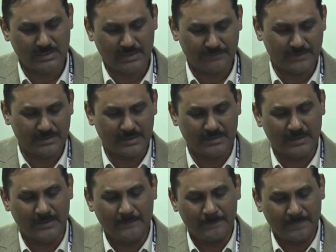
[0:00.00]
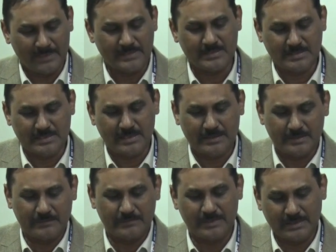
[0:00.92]
After that, this is the
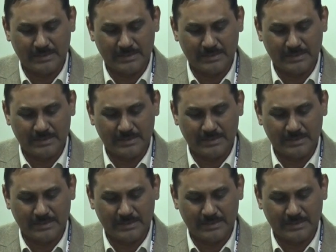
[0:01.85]
second one,